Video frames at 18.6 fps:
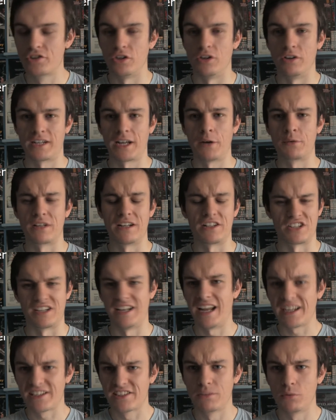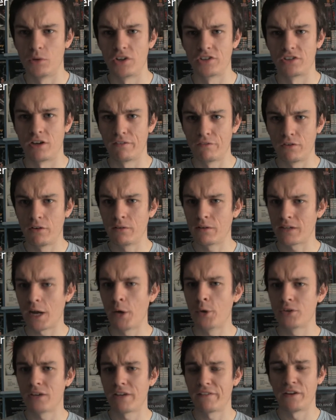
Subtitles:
or a character that I just like to watch, or a character I